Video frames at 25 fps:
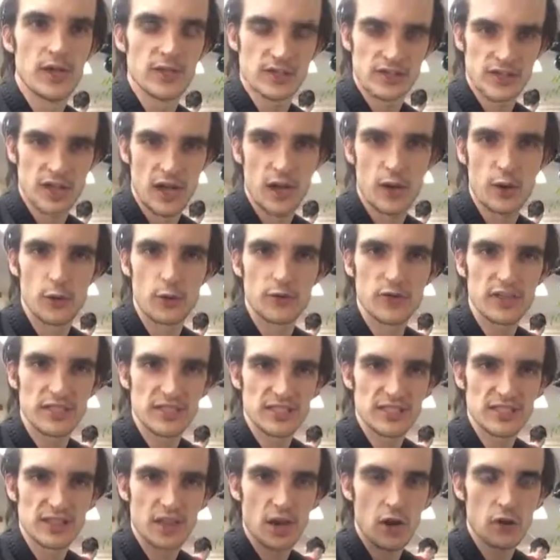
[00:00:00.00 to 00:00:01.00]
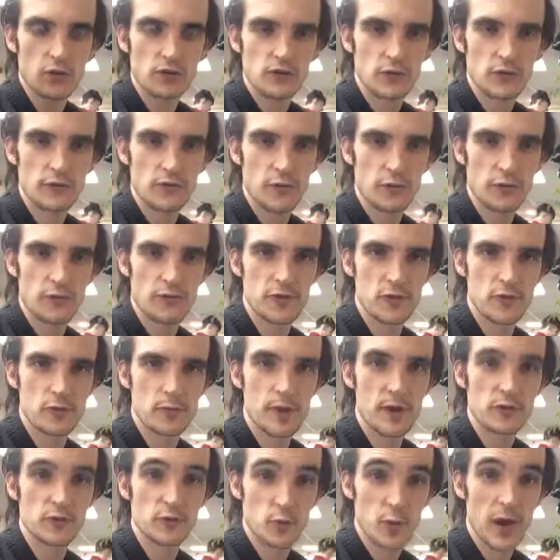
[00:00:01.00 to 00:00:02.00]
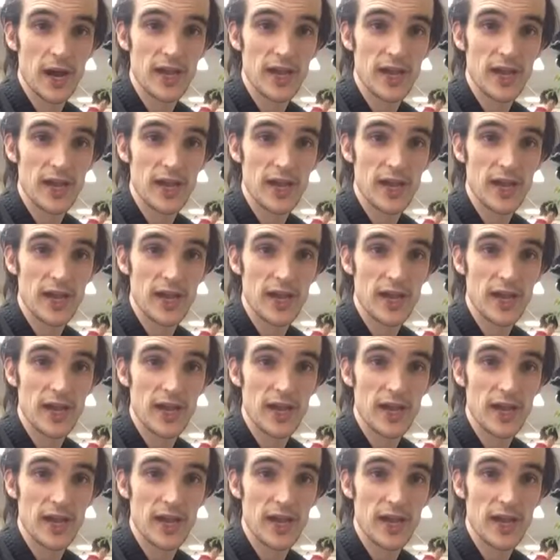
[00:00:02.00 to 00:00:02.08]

So this is, it goes on for a few months.